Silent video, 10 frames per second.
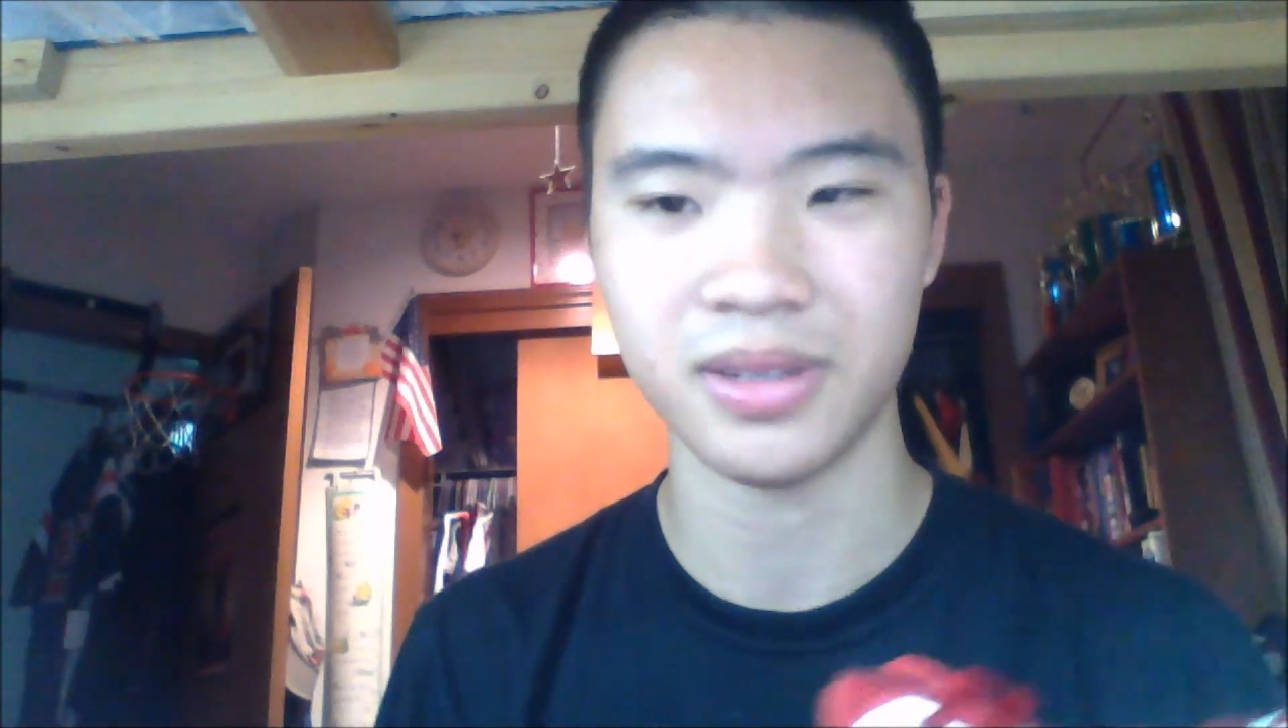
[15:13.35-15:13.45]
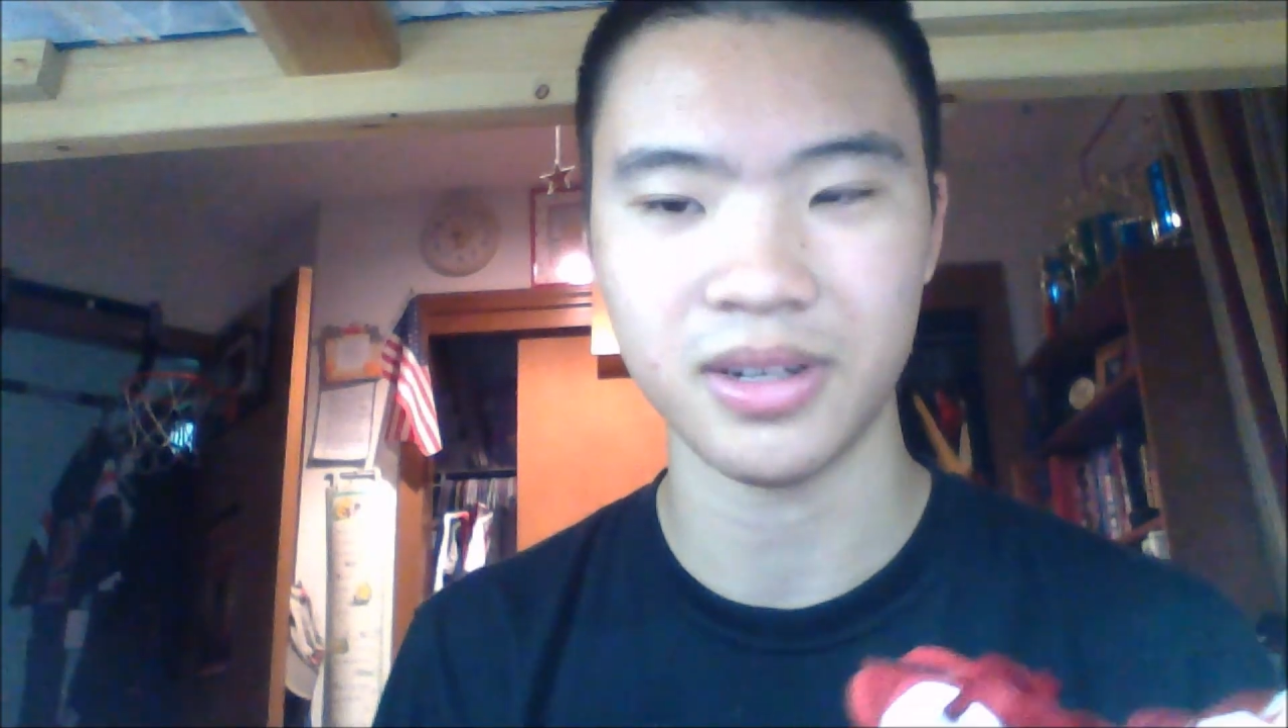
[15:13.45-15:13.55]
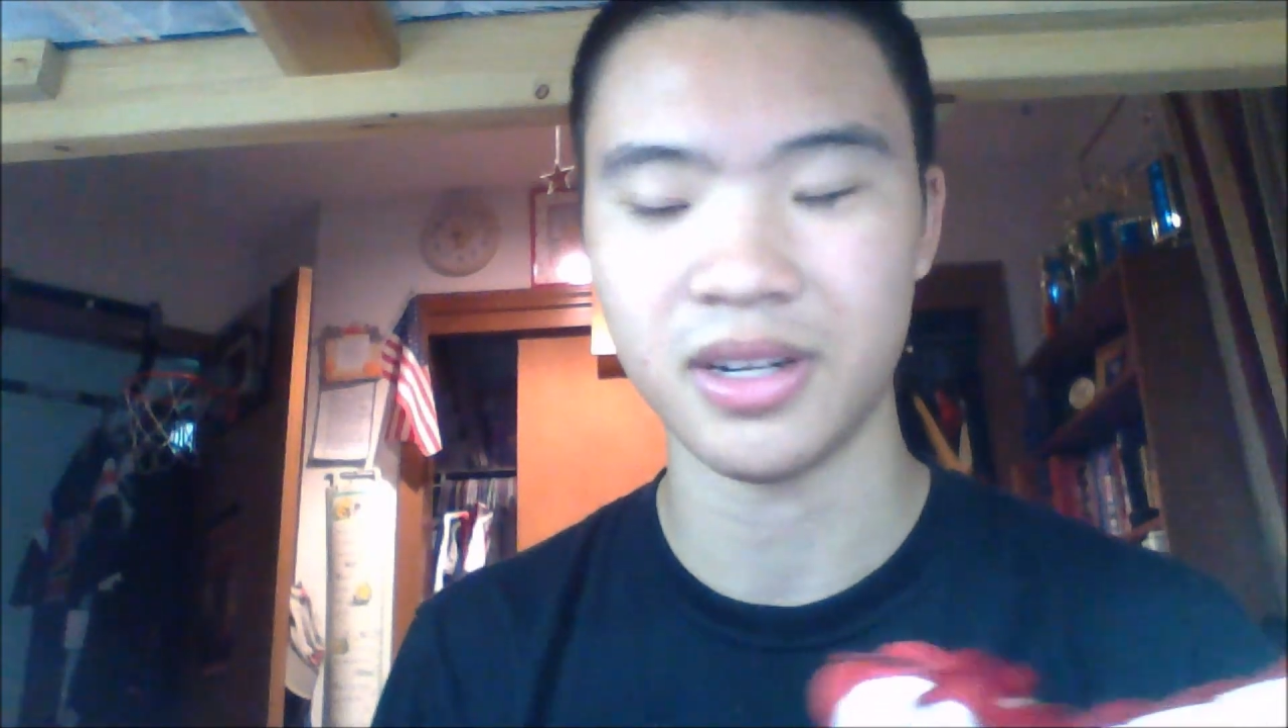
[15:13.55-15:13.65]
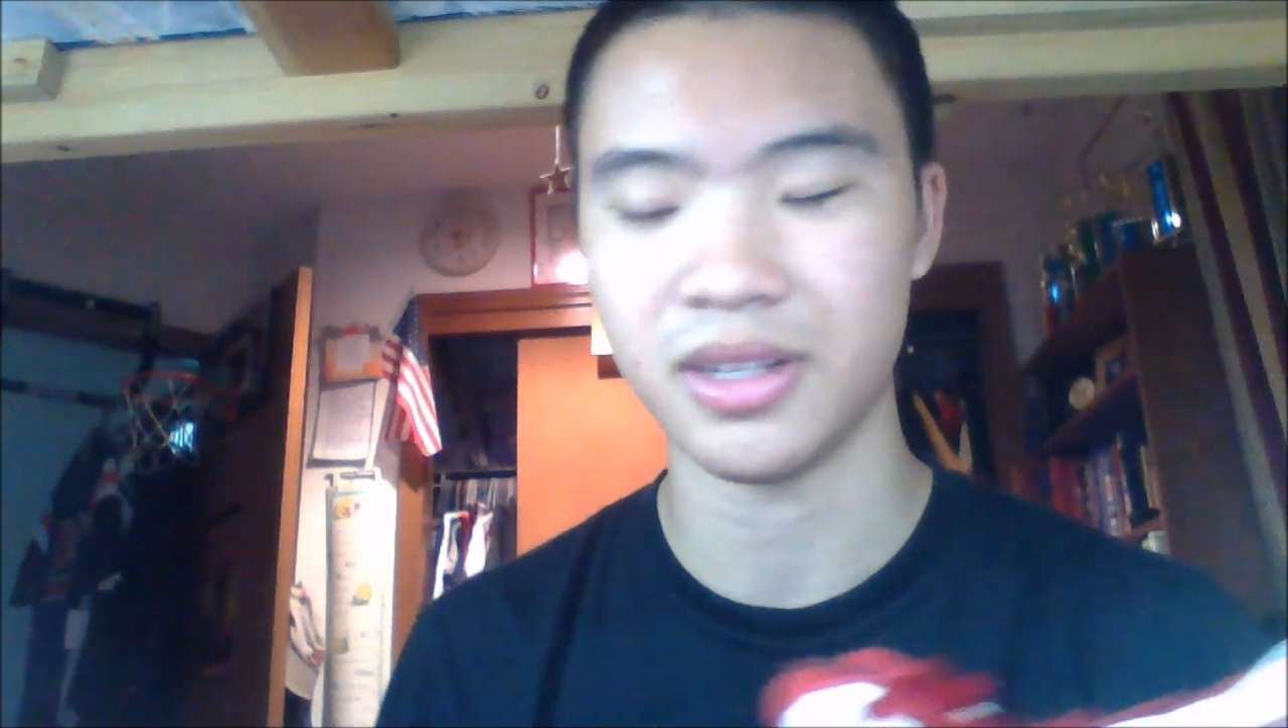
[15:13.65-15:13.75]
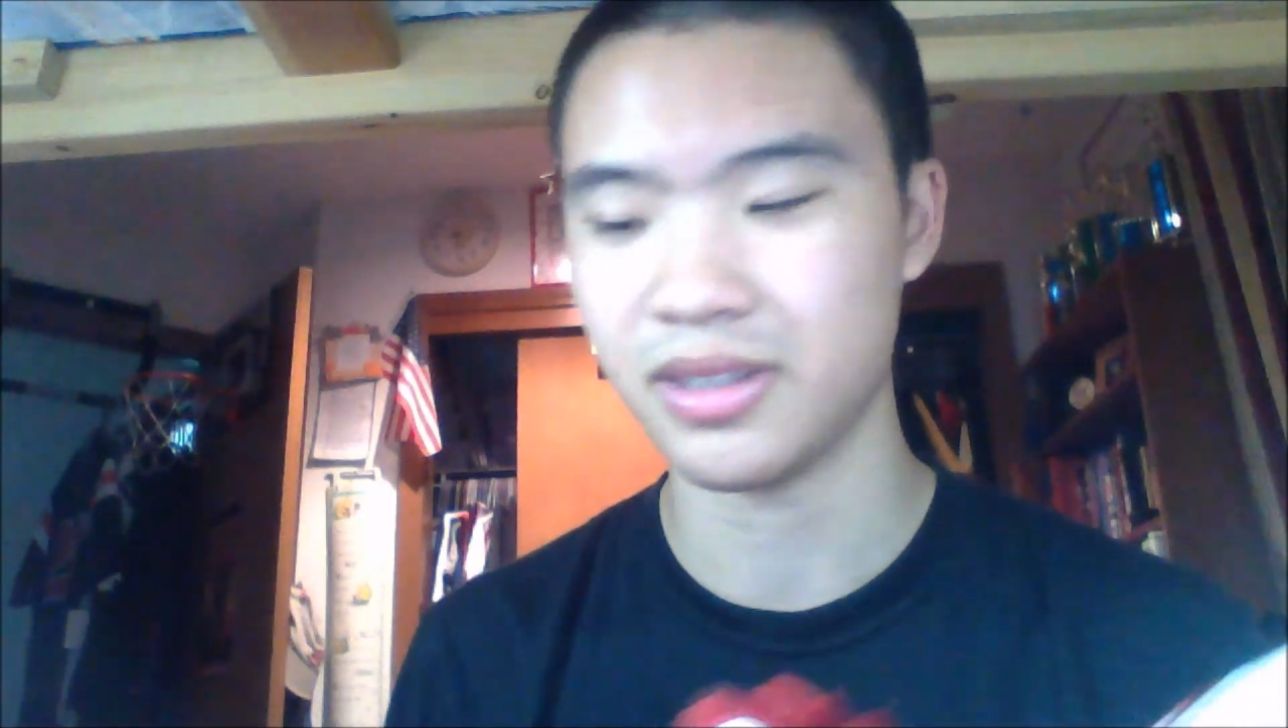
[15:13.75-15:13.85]

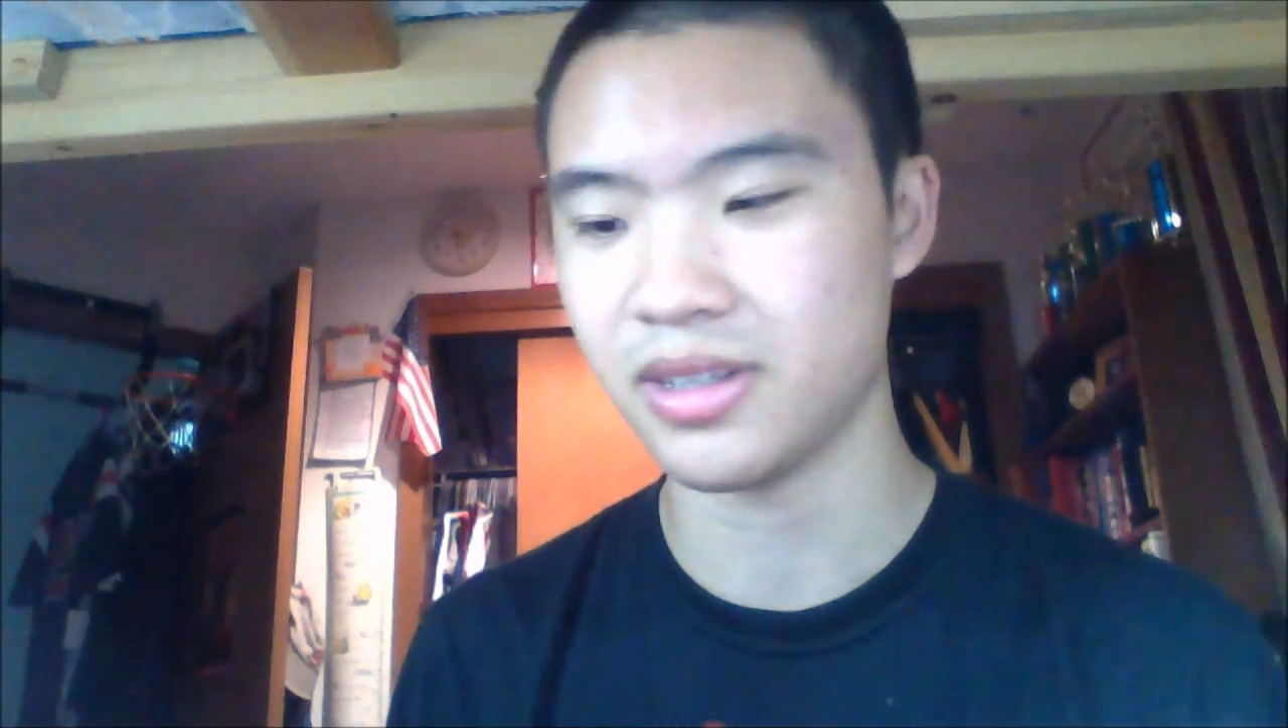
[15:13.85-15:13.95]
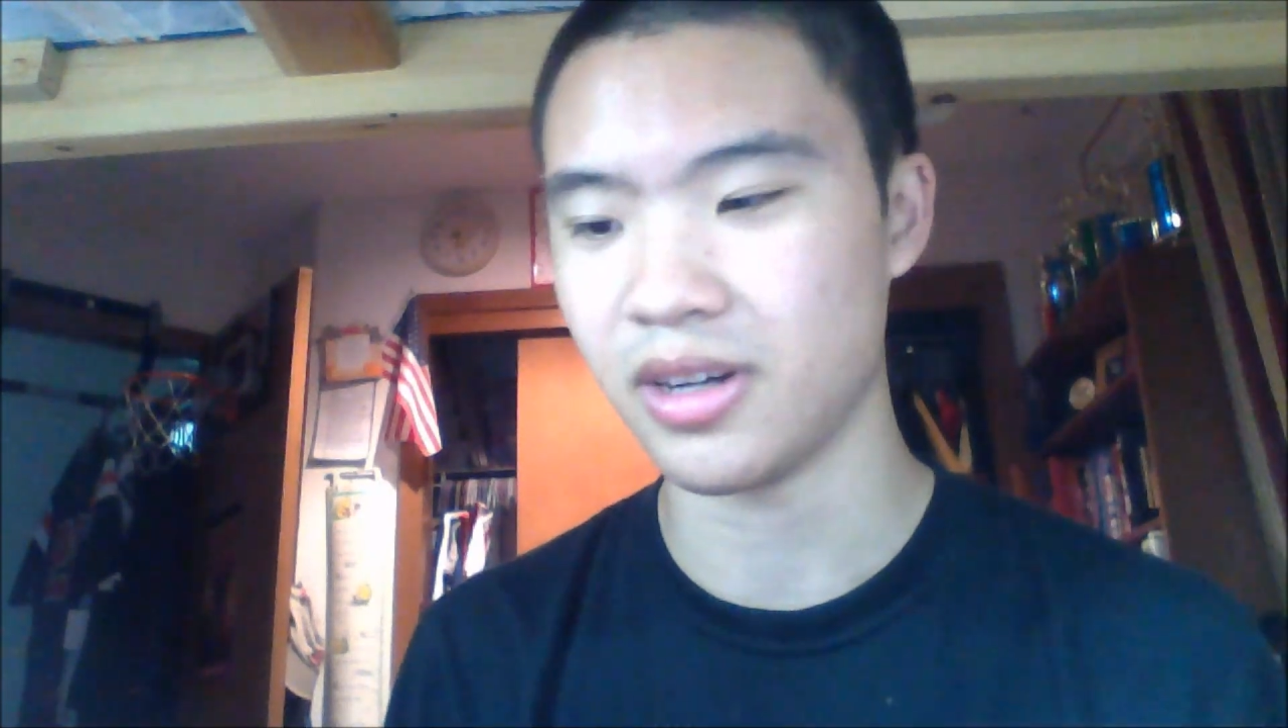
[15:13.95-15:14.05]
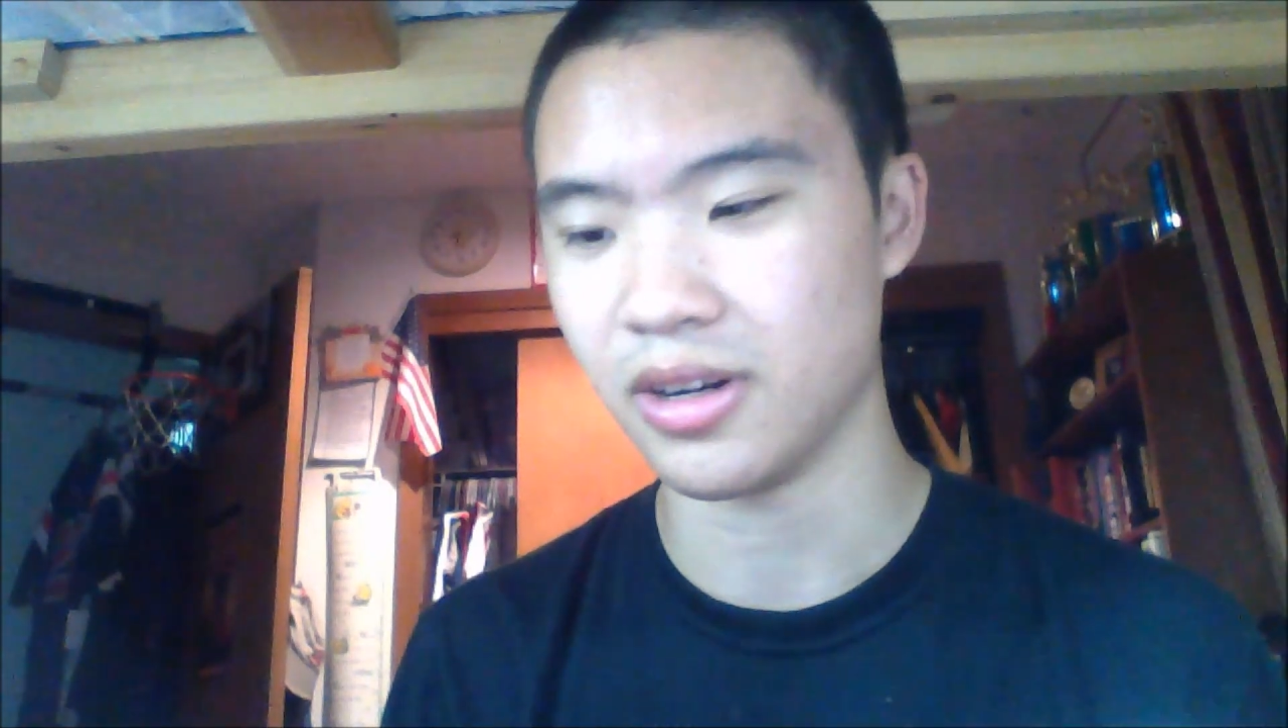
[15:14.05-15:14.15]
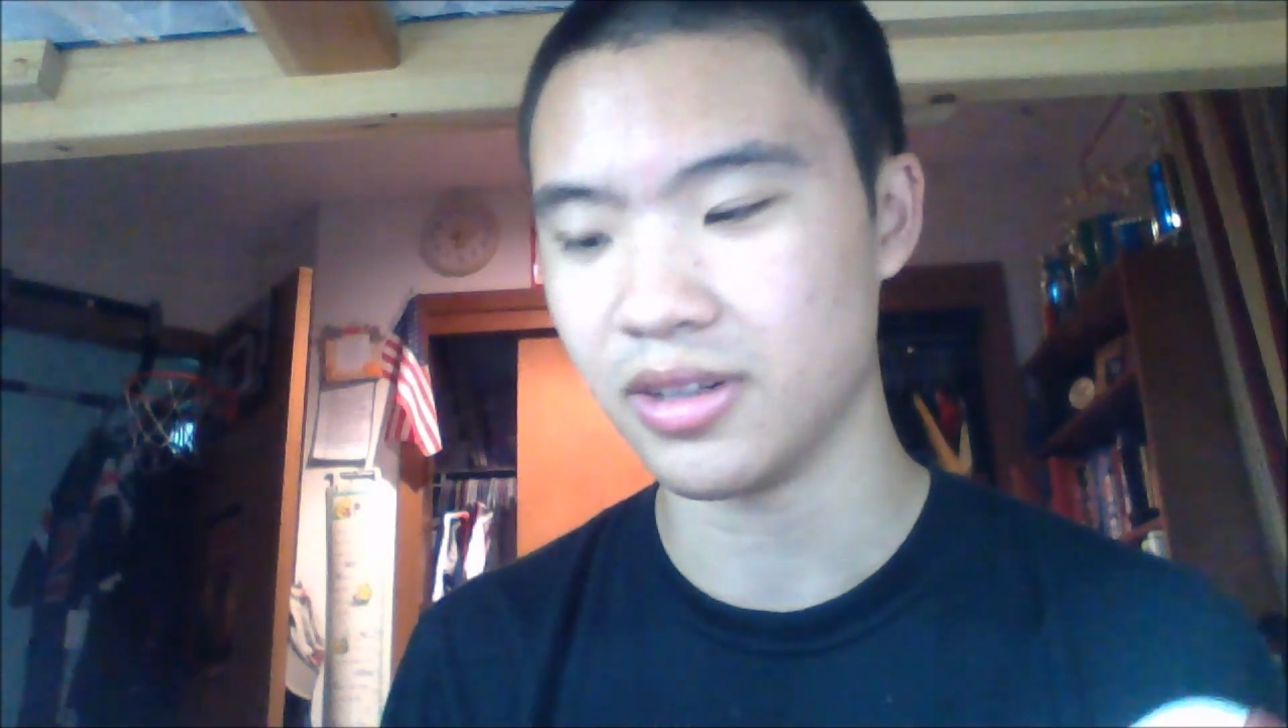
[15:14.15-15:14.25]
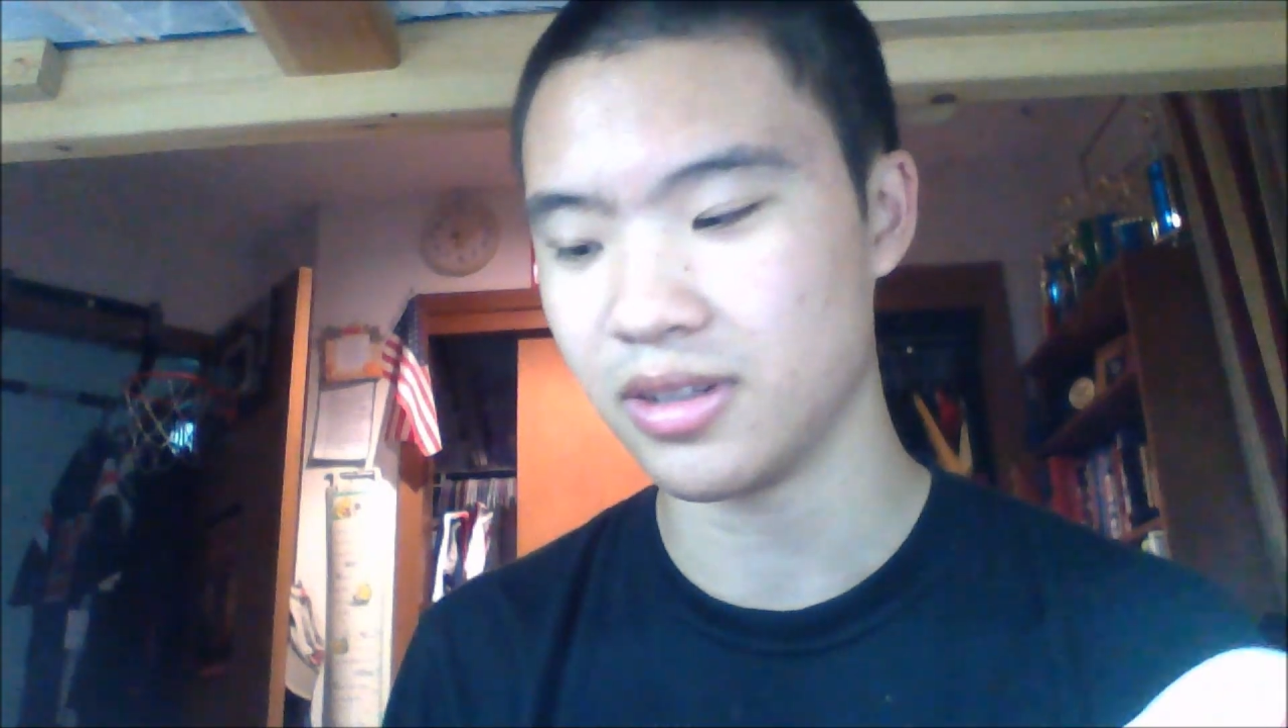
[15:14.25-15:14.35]
I didn't
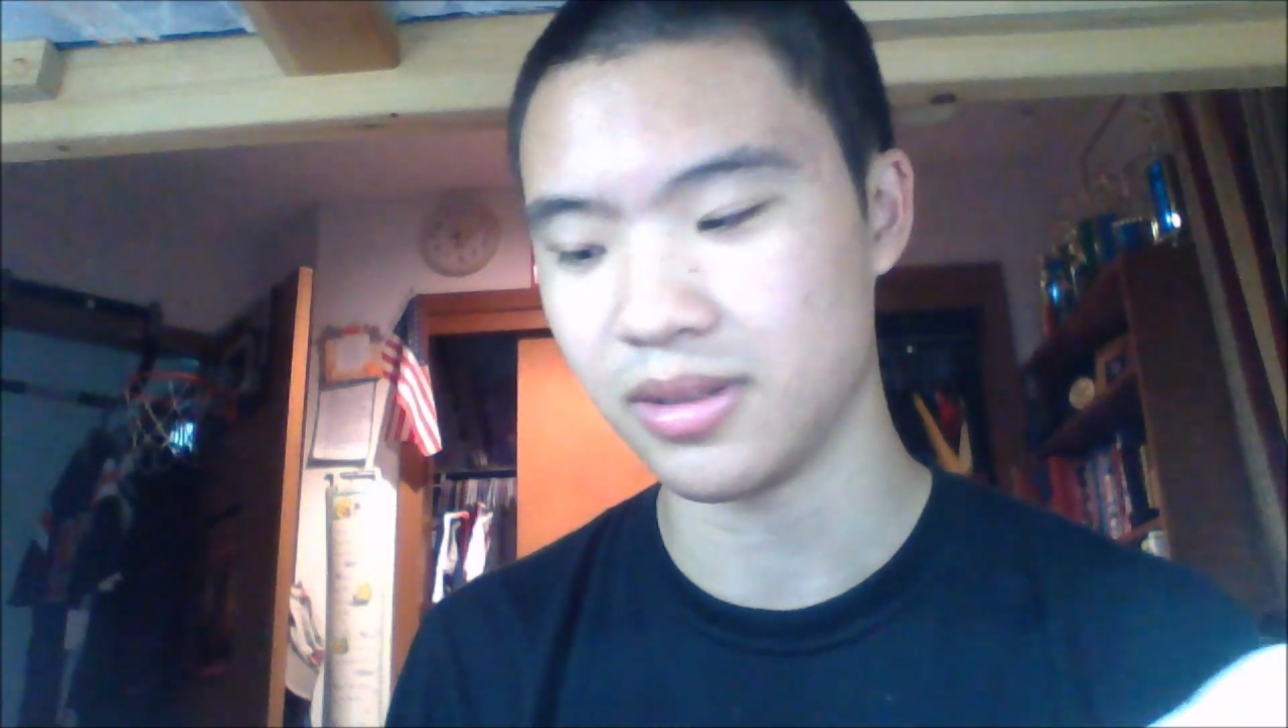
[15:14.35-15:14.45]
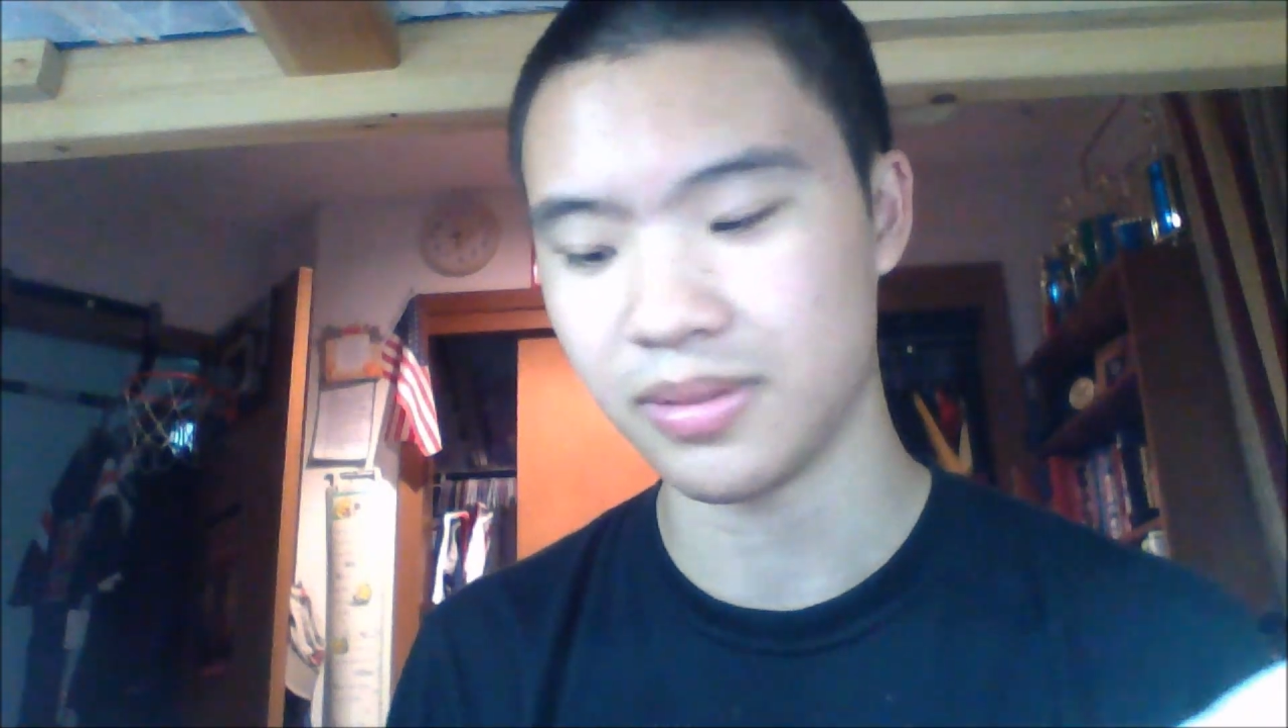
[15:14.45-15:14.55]
start. So